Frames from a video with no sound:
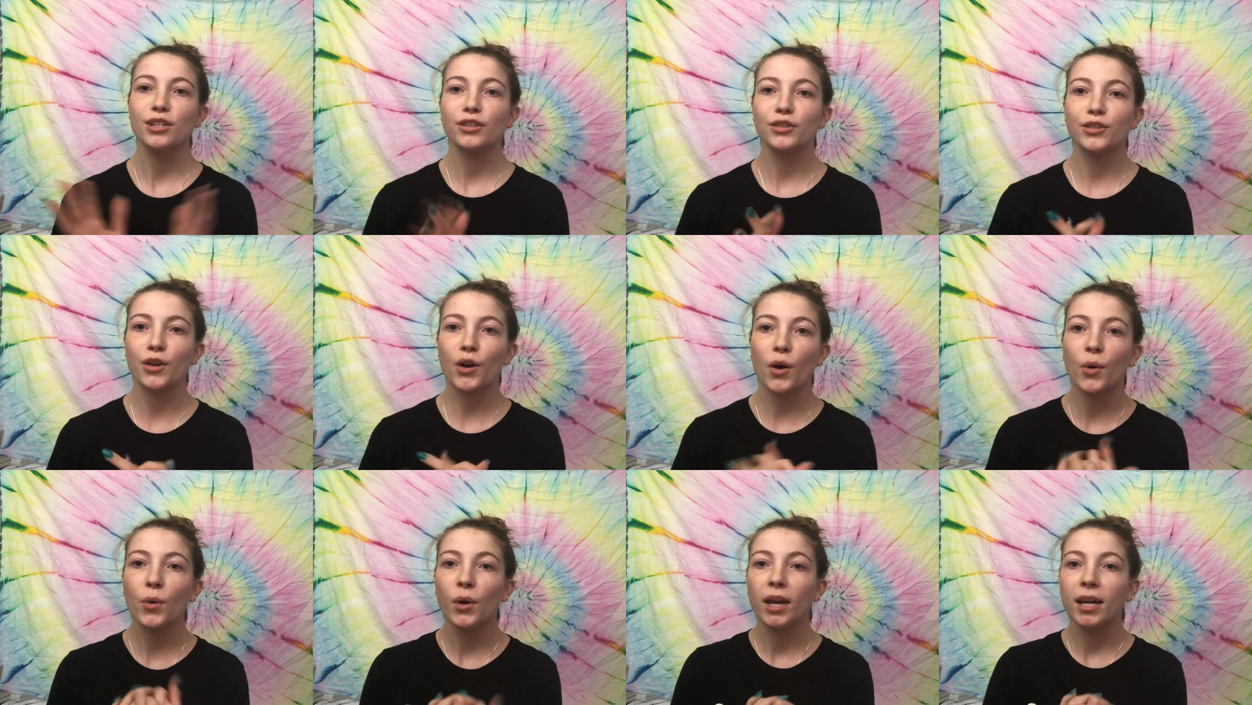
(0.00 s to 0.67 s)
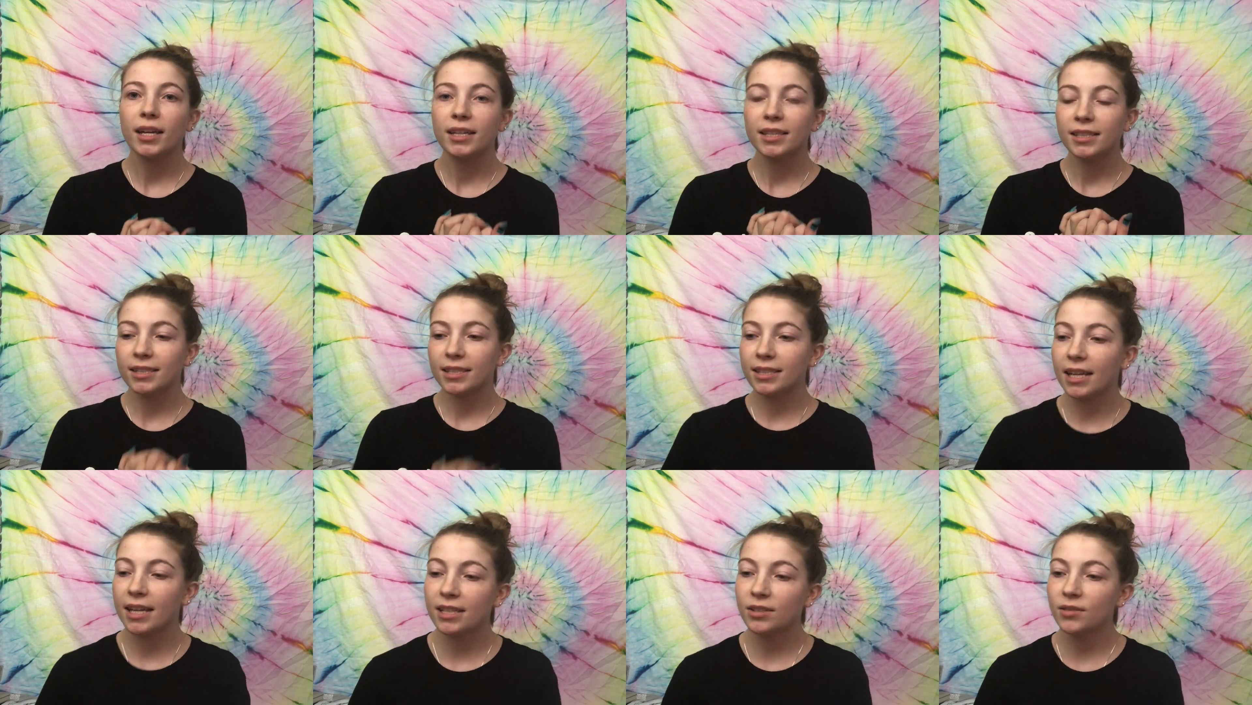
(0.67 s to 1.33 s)
So
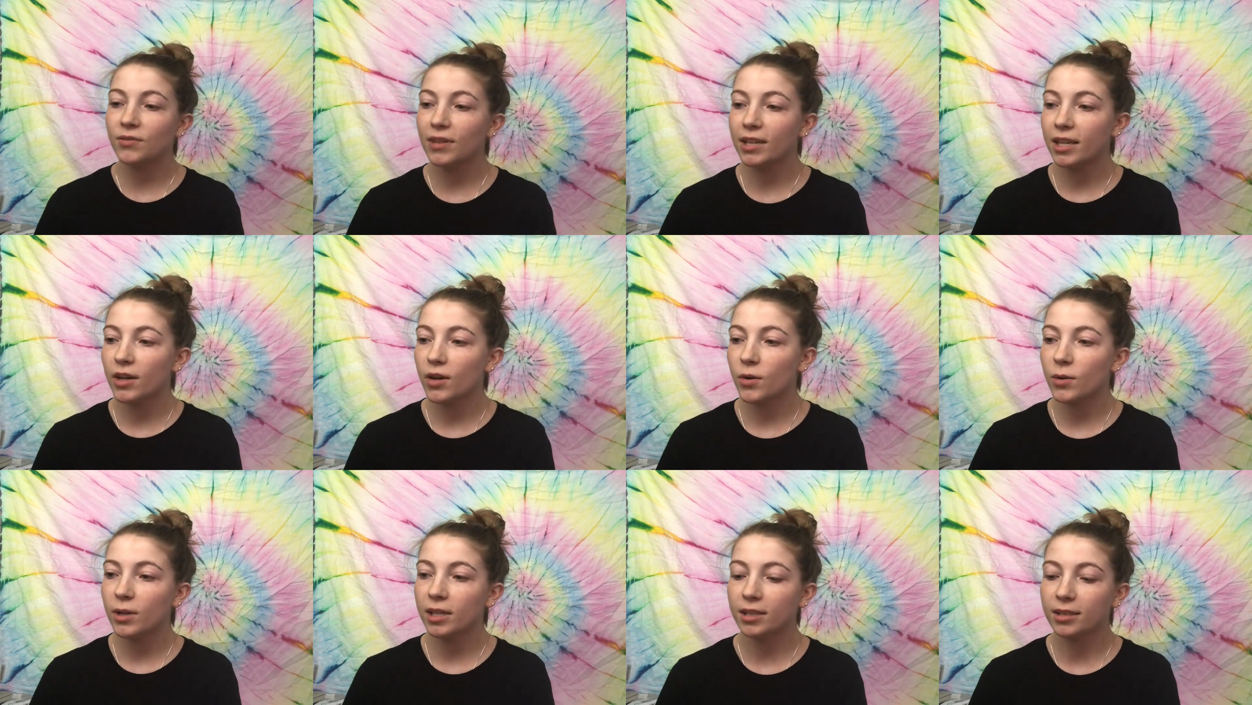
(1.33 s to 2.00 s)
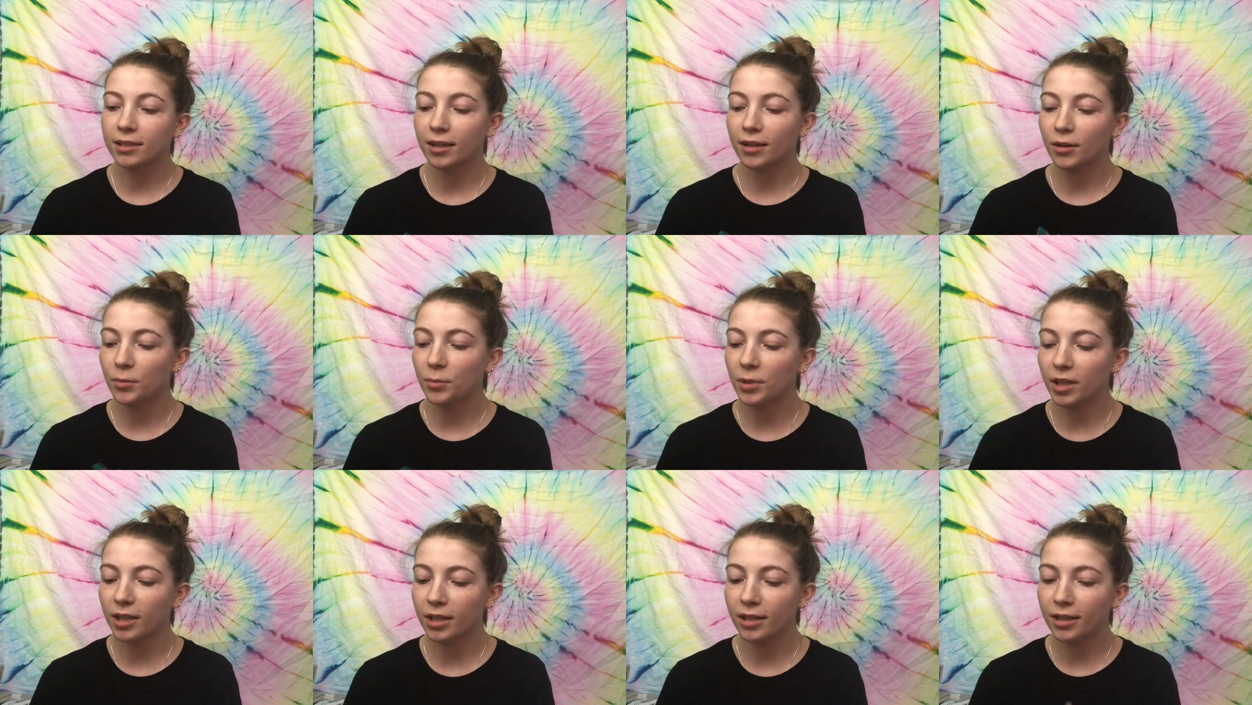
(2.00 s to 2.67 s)
today's video is gonna
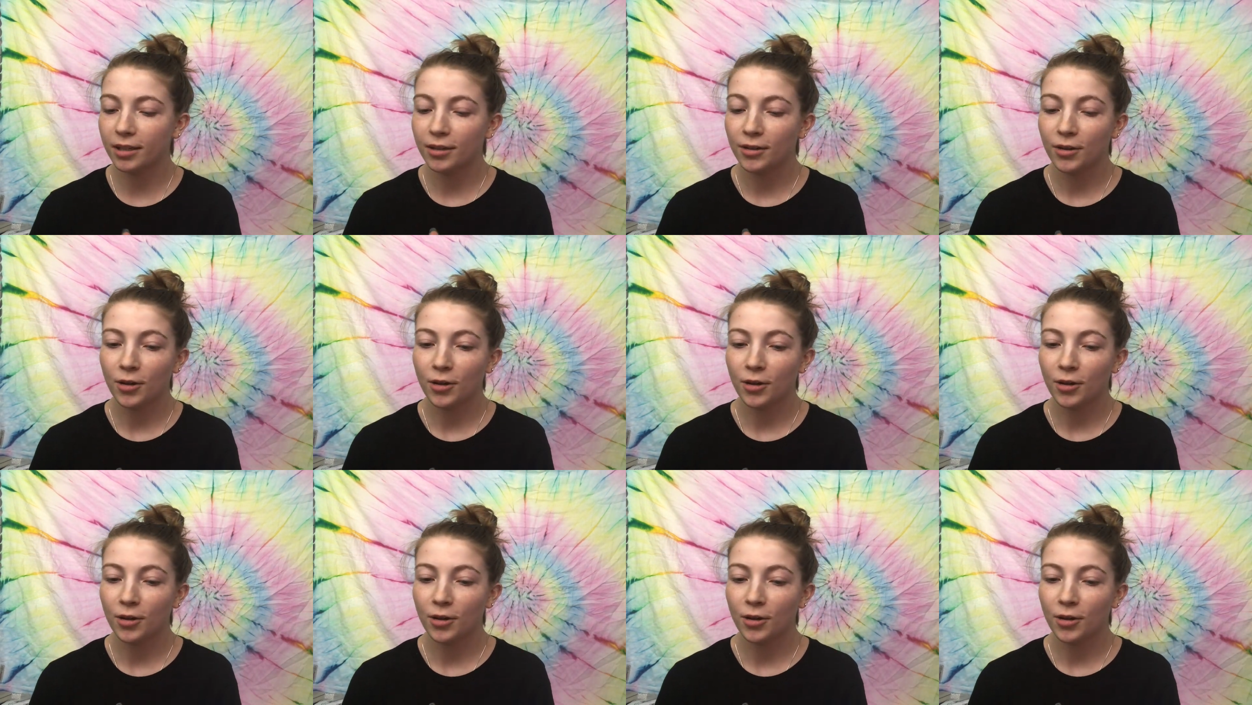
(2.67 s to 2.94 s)
be